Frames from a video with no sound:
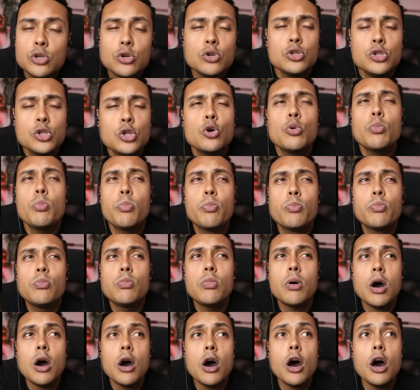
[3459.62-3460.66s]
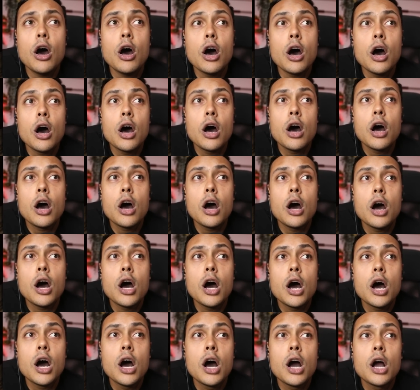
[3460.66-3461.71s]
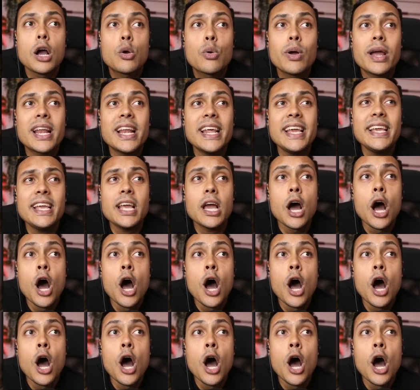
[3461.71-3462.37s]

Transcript: You know. Oh! Quickly!